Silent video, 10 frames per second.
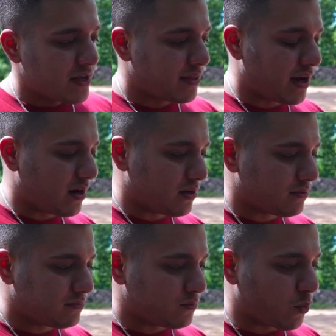
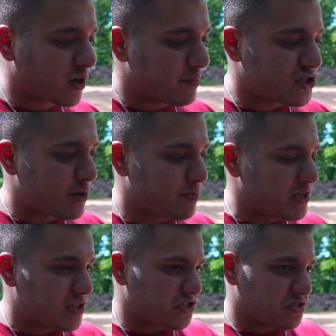Their workmanship
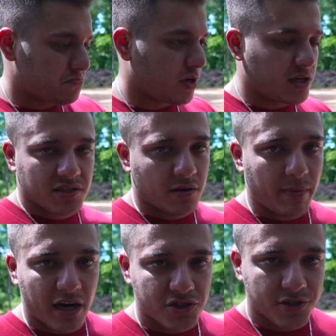is just, it's
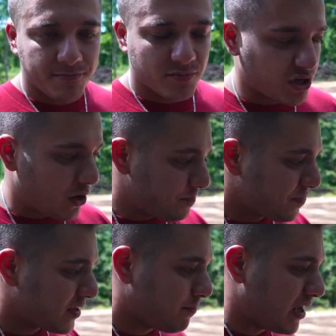unmatched. So
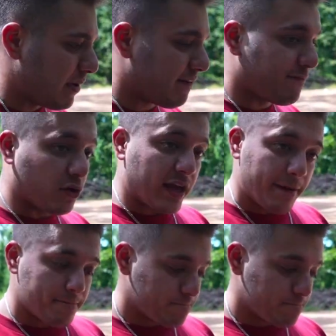PMF full kit